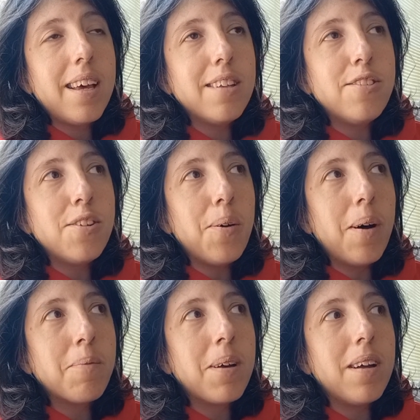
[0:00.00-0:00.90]
and so
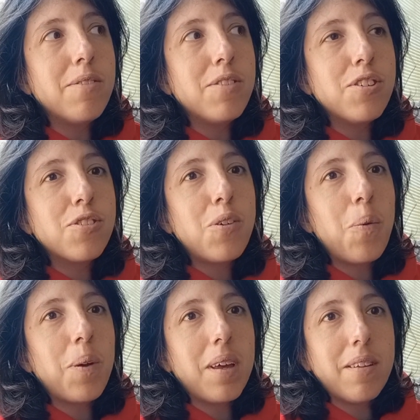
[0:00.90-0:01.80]
I'm kind of just
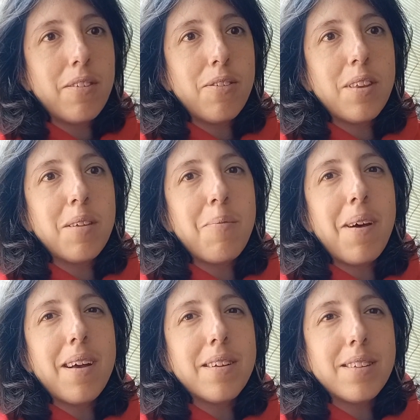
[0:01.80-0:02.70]
going into them
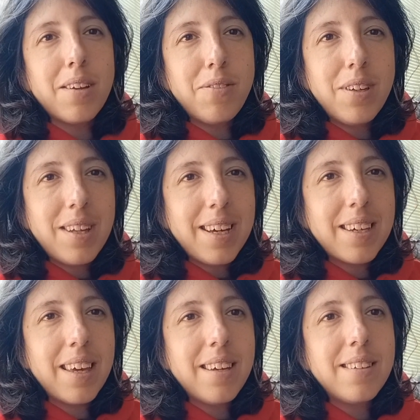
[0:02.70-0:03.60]
as I feel
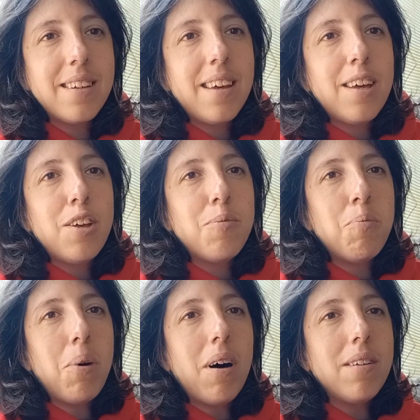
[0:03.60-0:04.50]
like it,
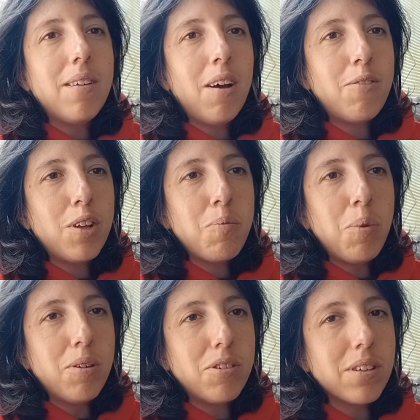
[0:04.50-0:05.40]
but not really
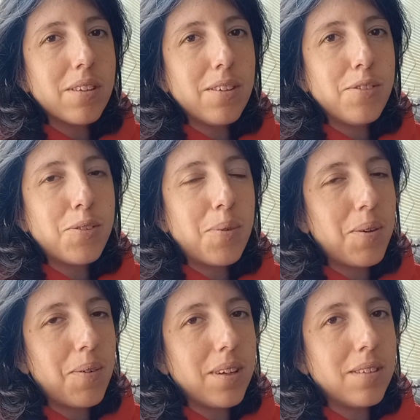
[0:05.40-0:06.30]
pushing those
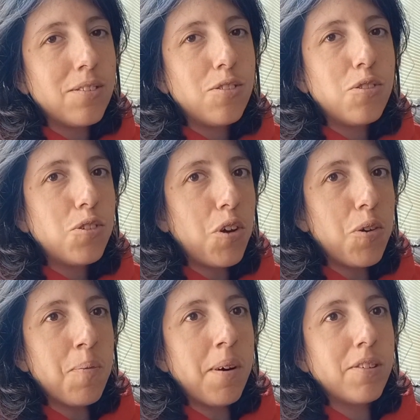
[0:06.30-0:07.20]
rereads too
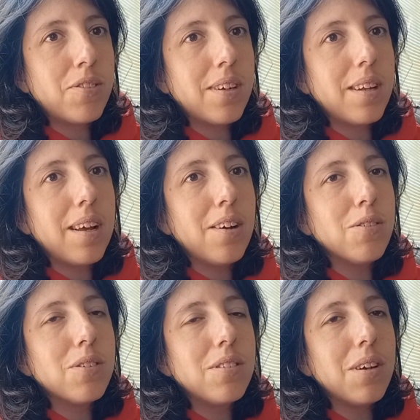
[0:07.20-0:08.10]
much right now.
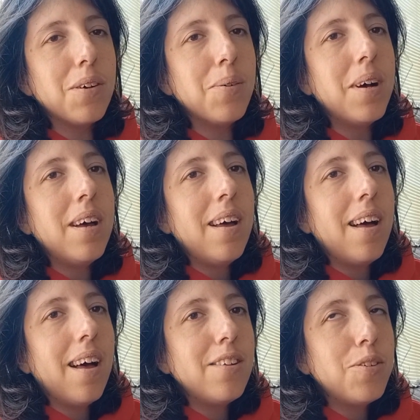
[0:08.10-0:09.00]
So
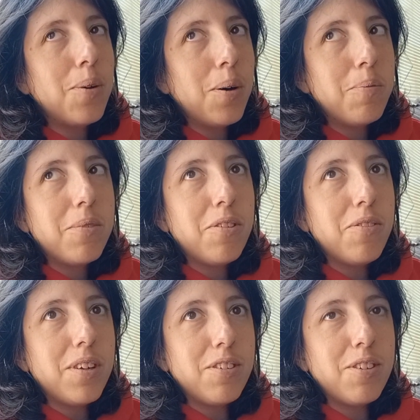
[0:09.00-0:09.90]
I do hope to
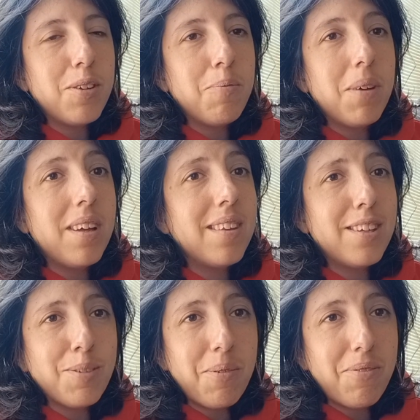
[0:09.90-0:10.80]
finish them at
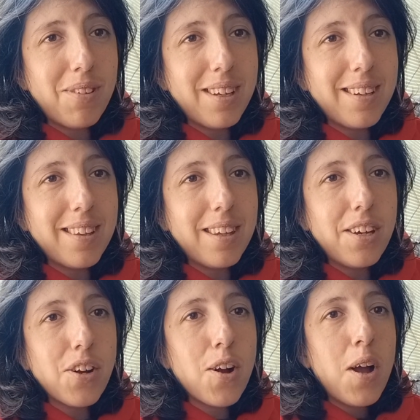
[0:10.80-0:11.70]
least before the end of the
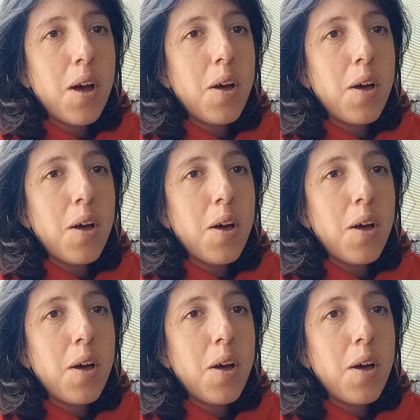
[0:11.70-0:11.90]
year,